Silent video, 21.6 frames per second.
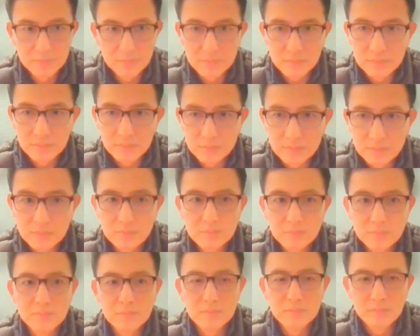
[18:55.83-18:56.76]

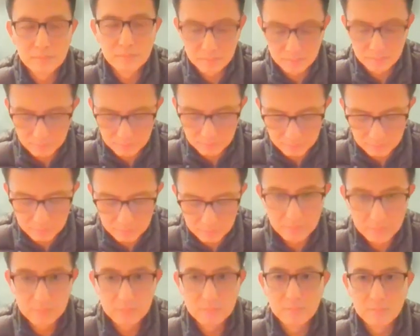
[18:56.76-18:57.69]

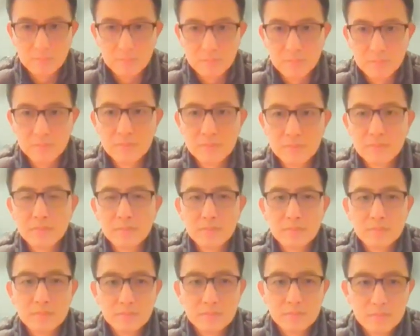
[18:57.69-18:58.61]

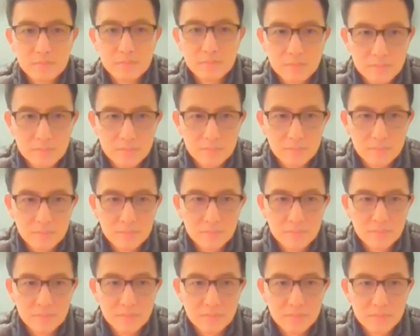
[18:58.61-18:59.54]

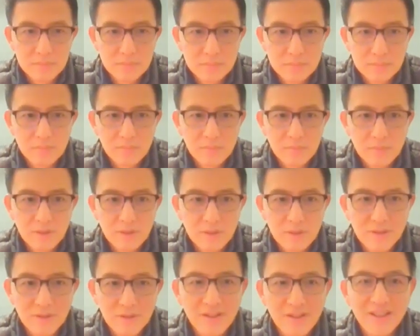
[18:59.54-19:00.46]

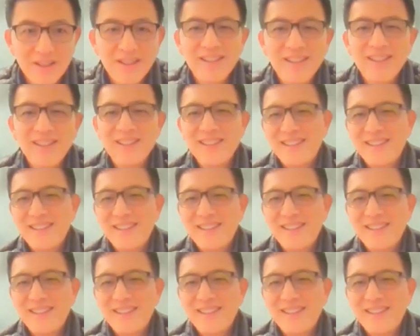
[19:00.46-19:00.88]
The person shown says nothing.